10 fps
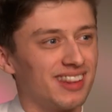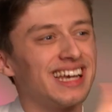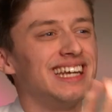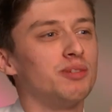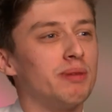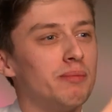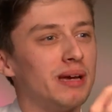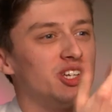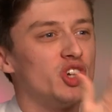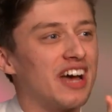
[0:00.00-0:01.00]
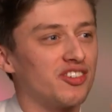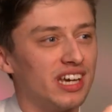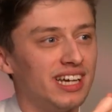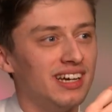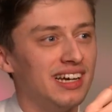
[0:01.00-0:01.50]
think it needs to be a bit
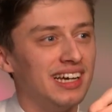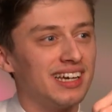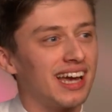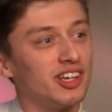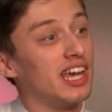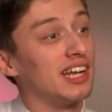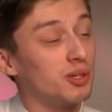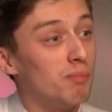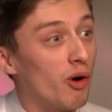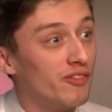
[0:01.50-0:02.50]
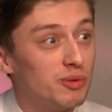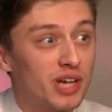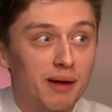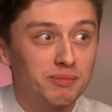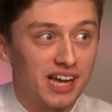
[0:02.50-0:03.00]
jazzy. Get some more of you
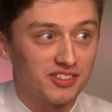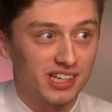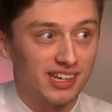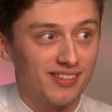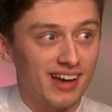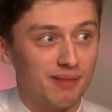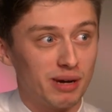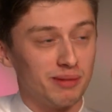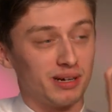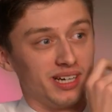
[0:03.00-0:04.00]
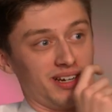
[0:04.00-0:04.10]
tap dancing in there, maybe.